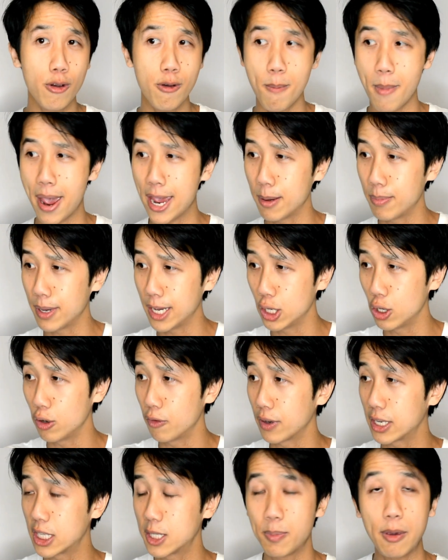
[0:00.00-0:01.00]
Maybe you've
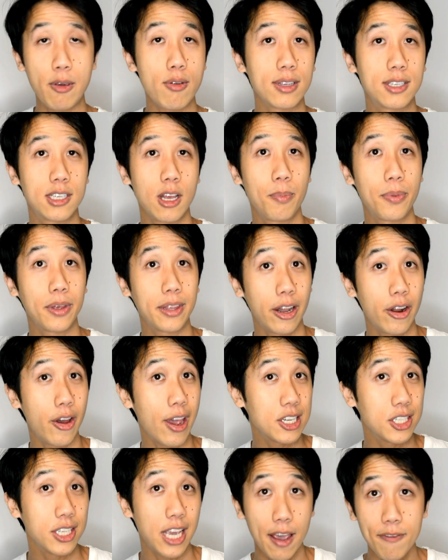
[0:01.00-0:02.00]
experienced something that I
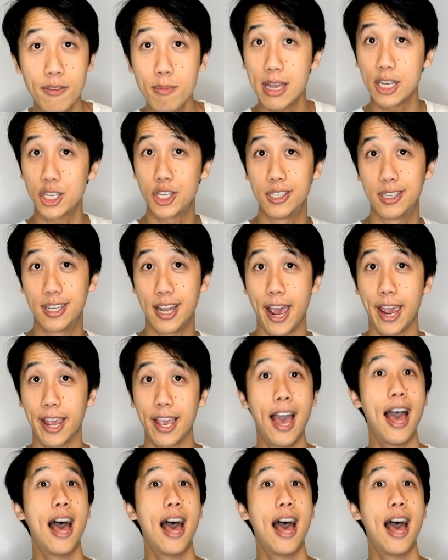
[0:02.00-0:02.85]
actually haven't mentioned today.